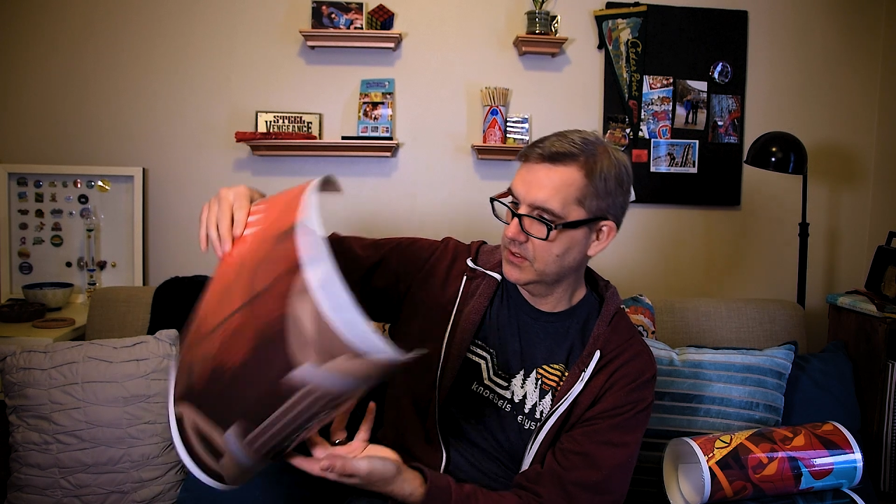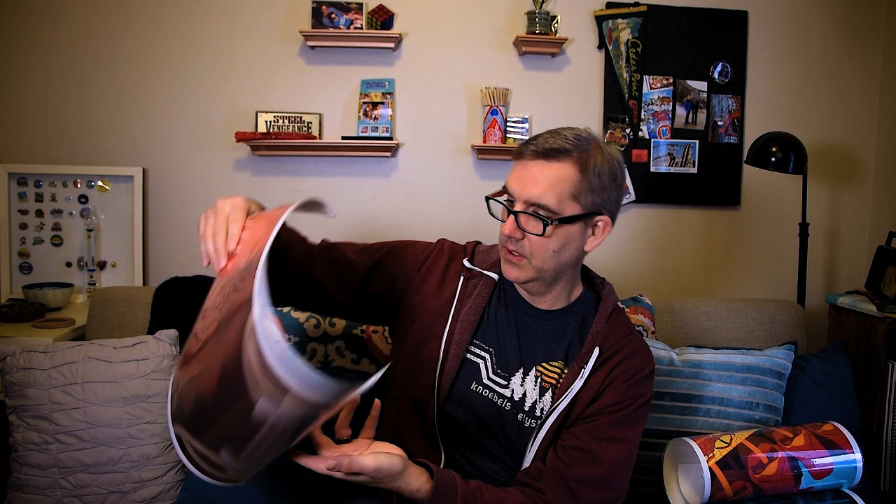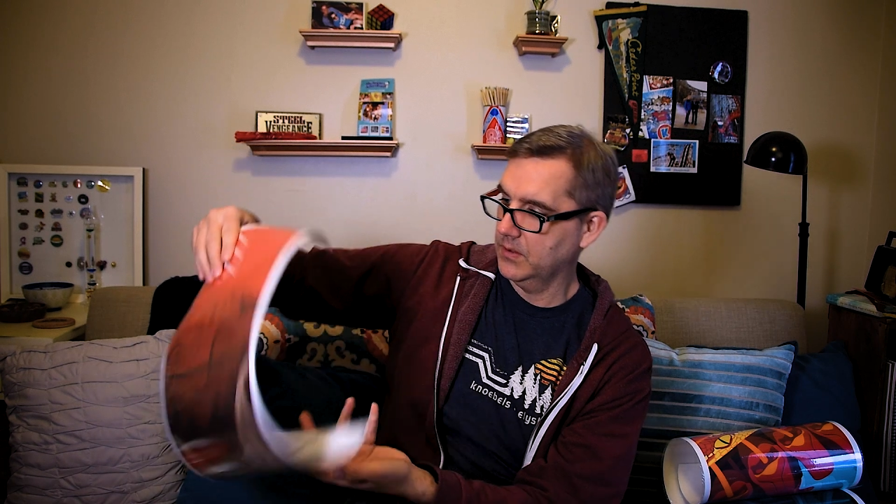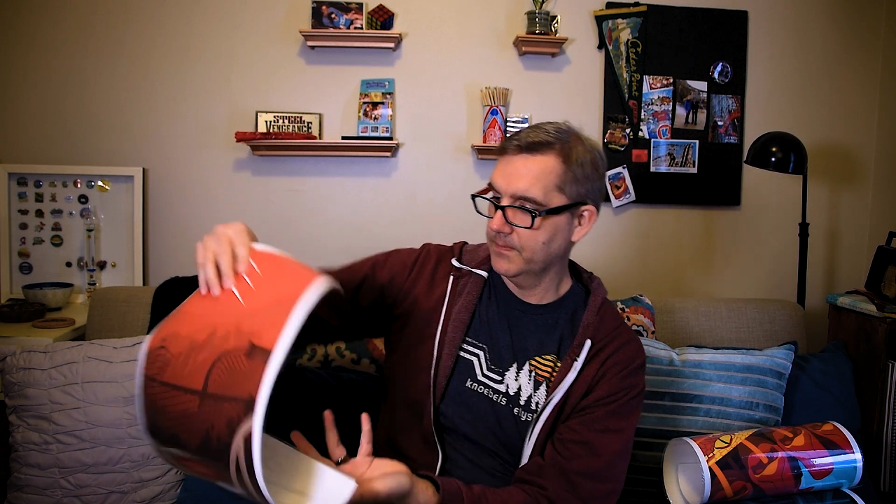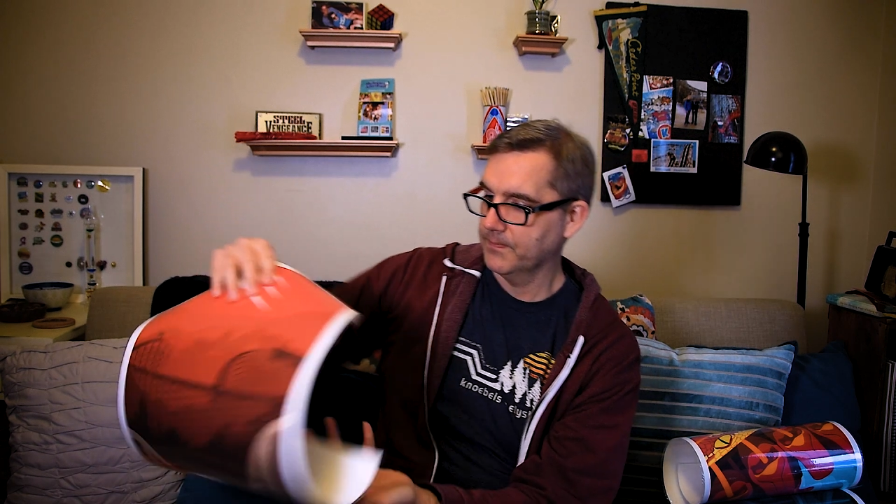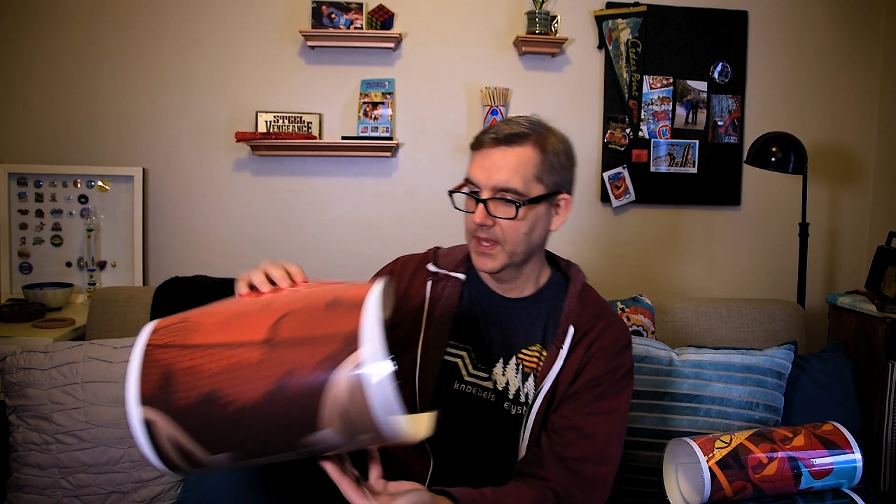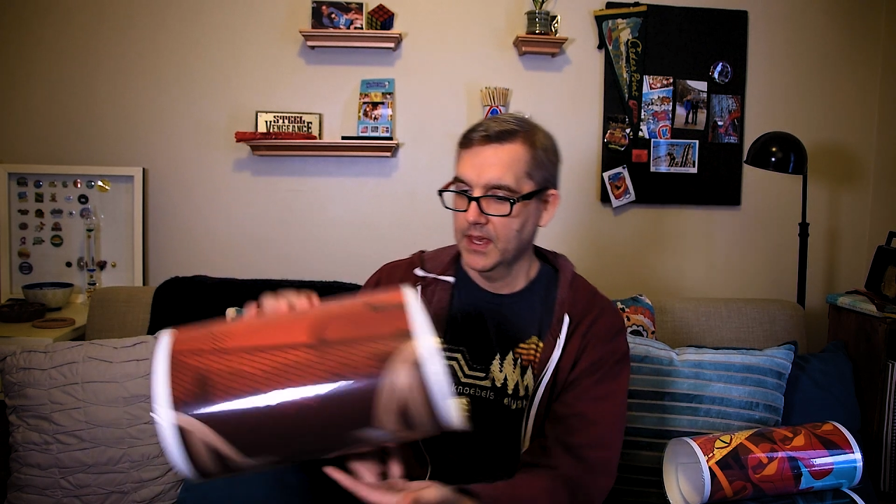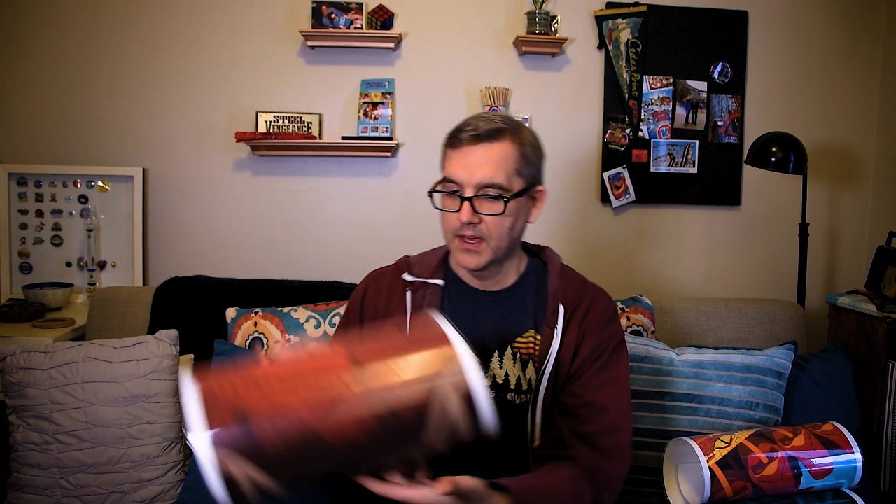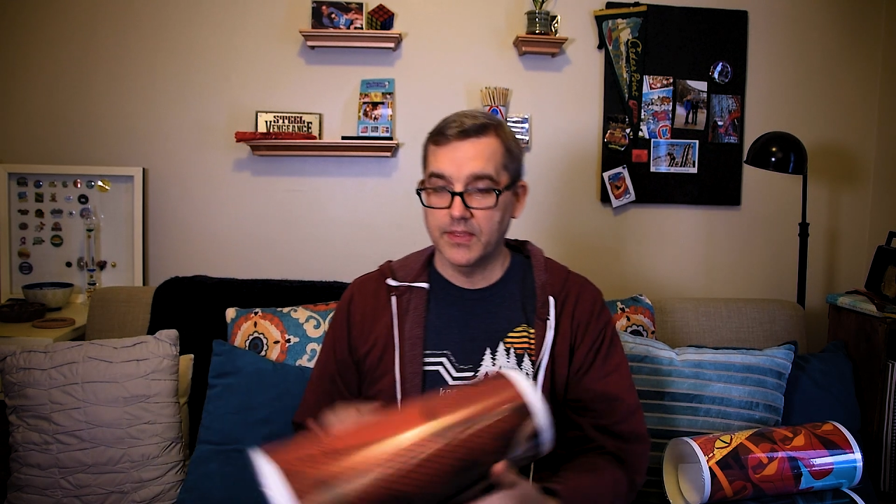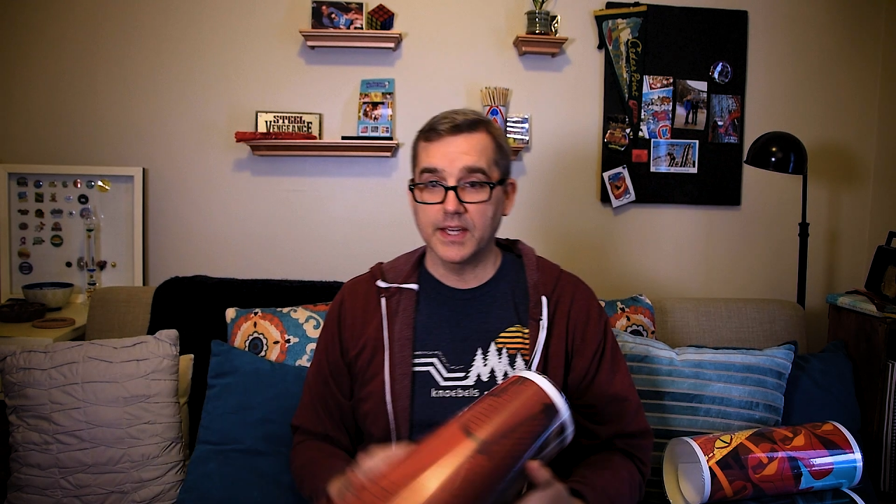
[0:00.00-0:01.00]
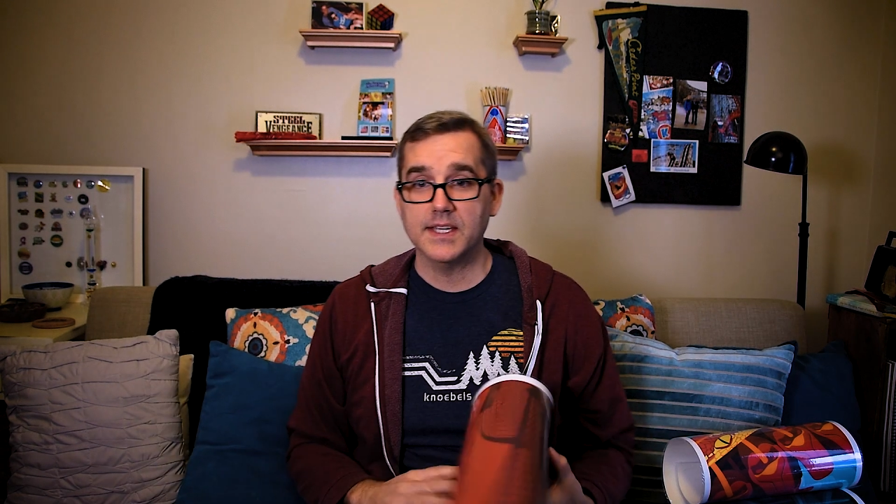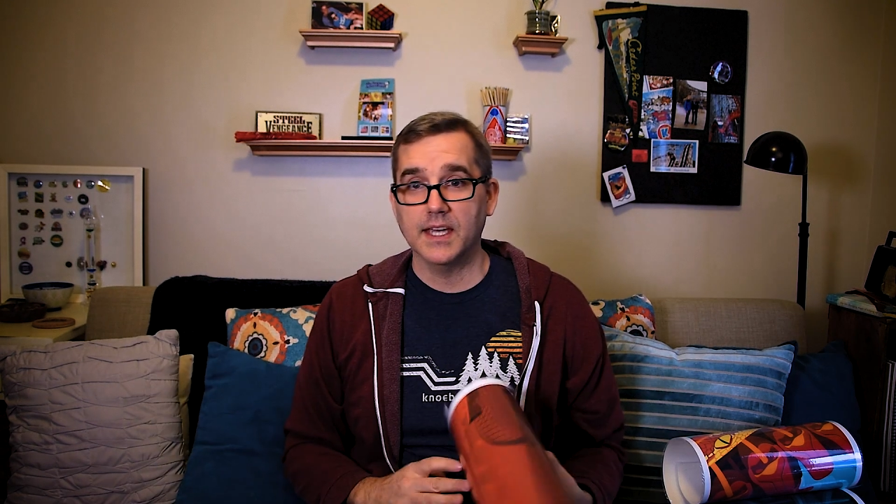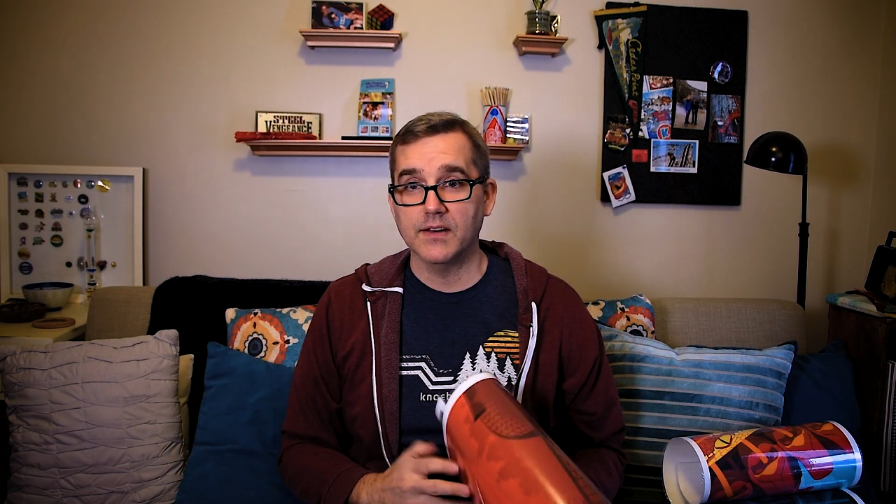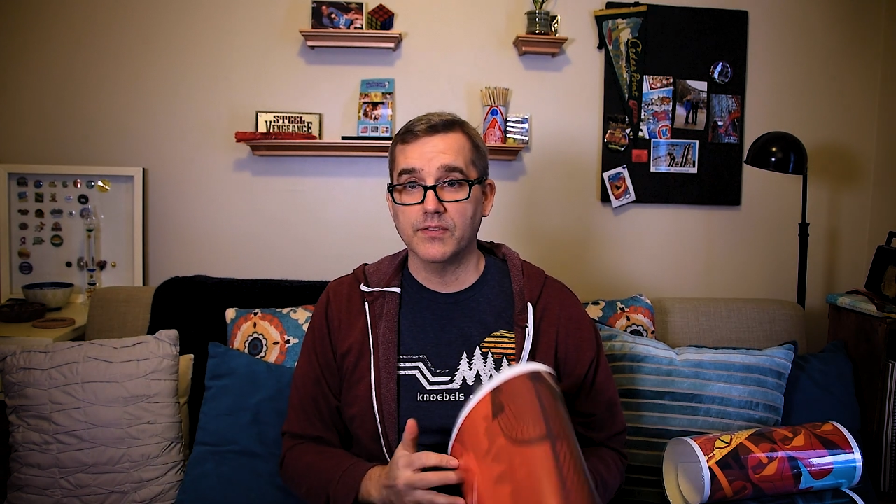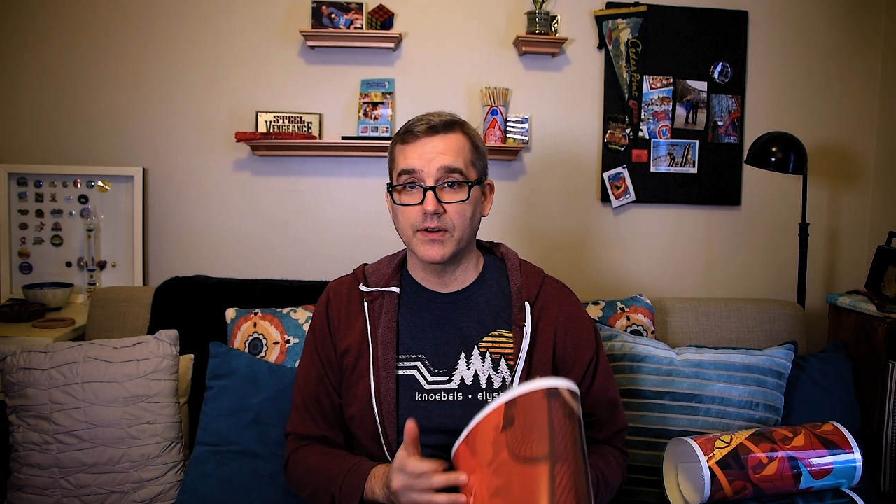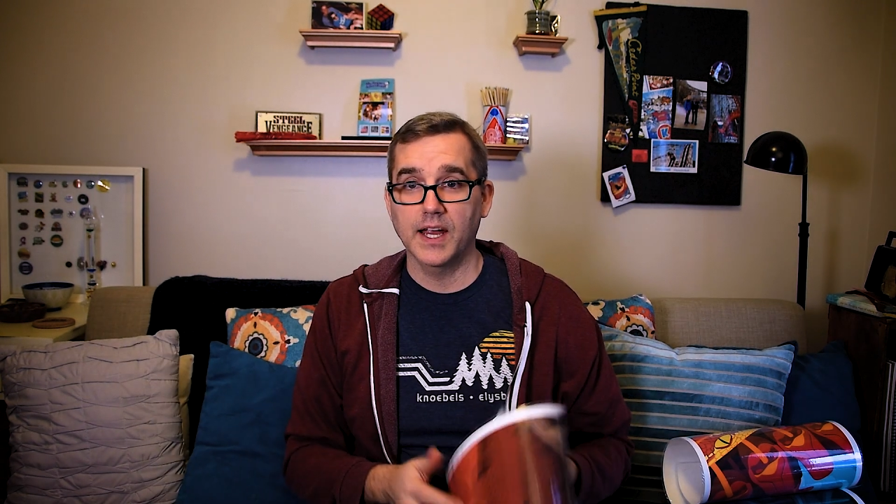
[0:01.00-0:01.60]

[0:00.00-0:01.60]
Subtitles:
So thanks again for